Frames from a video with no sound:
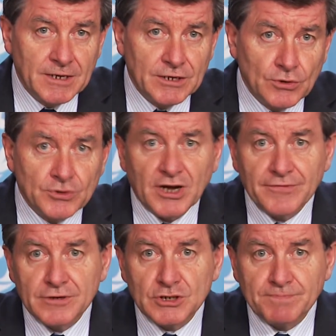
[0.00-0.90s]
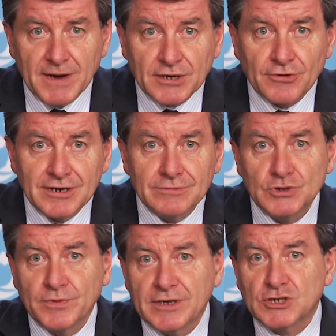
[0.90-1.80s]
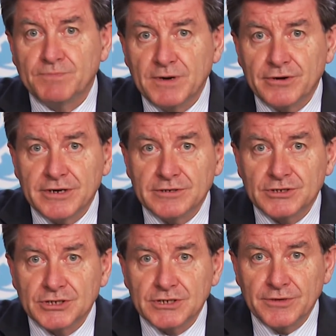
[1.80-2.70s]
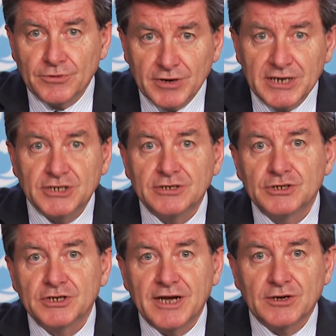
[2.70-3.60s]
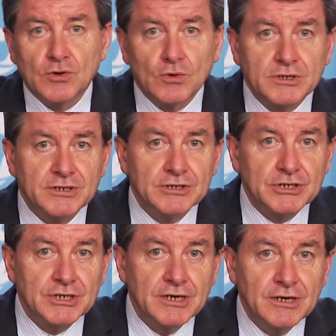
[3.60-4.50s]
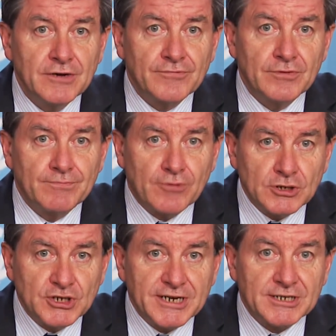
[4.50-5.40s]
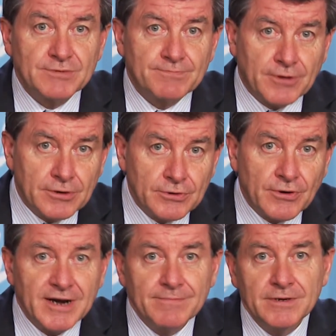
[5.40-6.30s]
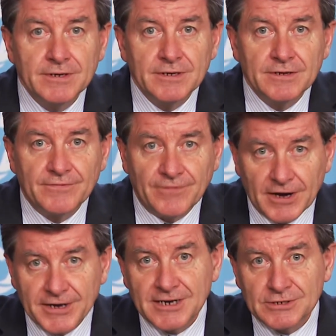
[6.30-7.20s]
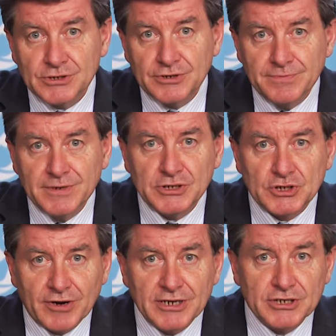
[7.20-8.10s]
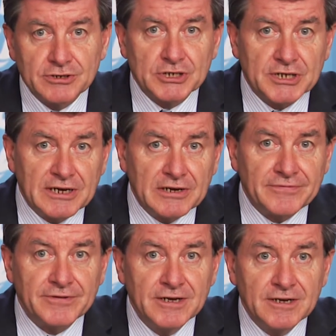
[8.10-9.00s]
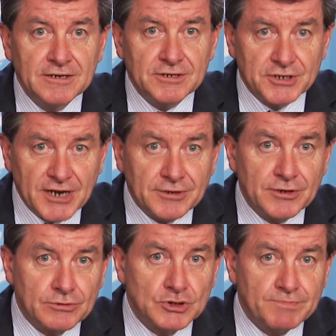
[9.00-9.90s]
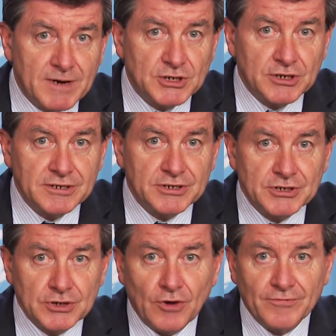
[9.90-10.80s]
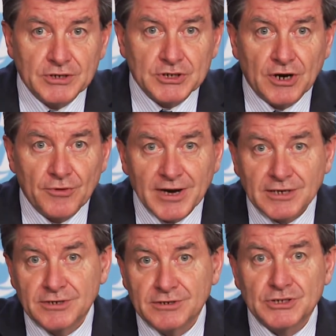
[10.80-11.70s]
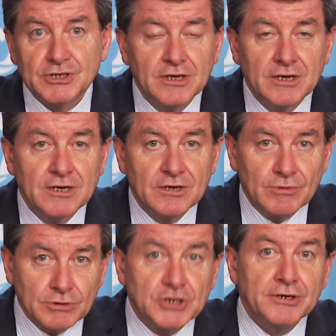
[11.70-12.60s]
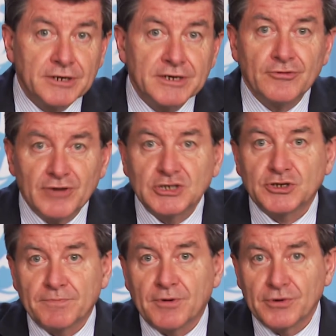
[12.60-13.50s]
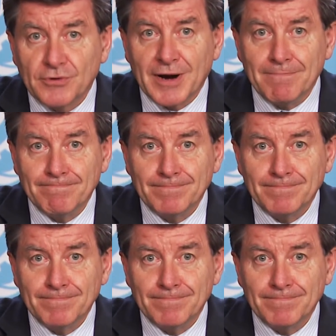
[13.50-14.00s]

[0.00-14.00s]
Your diverse backgrounds with experience in the regions and headquarters, from project, programme, finance and administration staff to technical specialists and office directors, will certainly enrich the programme.